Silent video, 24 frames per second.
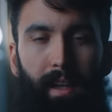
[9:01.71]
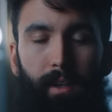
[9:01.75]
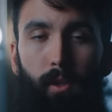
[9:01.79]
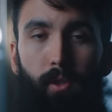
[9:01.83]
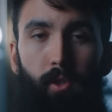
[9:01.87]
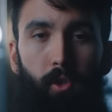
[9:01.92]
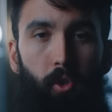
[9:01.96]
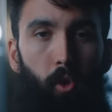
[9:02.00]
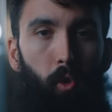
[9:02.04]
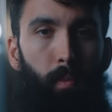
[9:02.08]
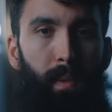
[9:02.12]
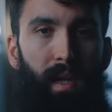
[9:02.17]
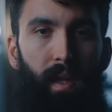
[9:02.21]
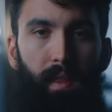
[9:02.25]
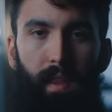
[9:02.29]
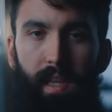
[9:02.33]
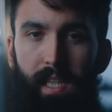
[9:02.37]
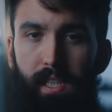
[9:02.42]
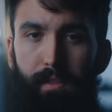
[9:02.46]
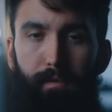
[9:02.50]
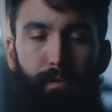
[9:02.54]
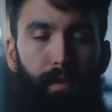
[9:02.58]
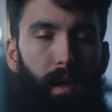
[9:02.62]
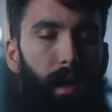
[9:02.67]
And consuming
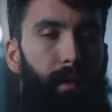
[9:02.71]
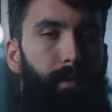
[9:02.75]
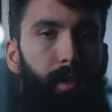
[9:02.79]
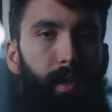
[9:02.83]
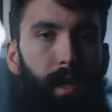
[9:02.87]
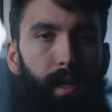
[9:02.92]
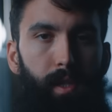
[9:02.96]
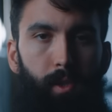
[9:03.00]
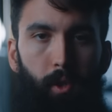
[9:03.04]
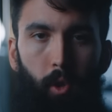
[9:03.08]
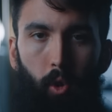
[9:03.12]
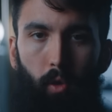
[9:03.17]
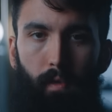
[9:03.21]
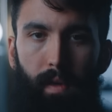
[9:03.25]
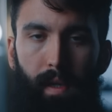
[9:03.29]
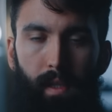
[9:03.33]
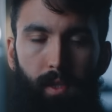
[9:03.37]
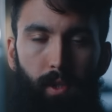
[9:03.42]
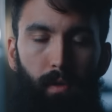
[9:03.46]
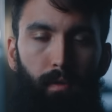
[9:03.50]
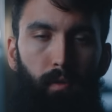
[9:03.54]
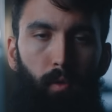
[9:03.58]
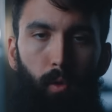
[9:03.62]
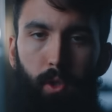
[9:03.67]
these 5 to 10
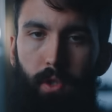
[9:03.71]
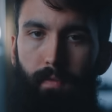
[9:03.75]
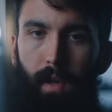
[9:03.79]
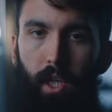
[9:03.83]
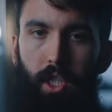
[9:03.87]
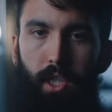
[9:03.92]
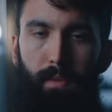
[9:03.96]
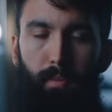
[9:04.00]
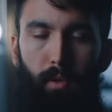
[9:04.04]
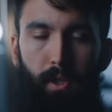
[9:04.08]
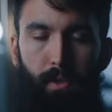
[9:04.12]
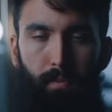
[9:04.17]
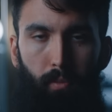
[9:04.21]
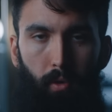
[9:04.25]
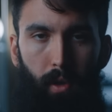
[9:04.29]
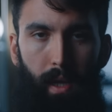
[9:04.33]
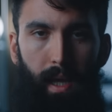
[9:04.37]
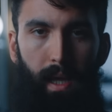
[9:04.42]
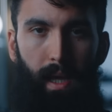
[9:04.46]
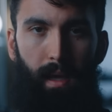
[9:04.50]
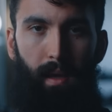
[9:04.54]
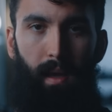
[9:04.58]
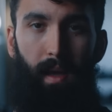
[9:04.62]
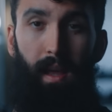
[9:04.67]
servings of fruits and vegetables per
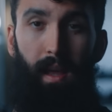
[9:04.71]
day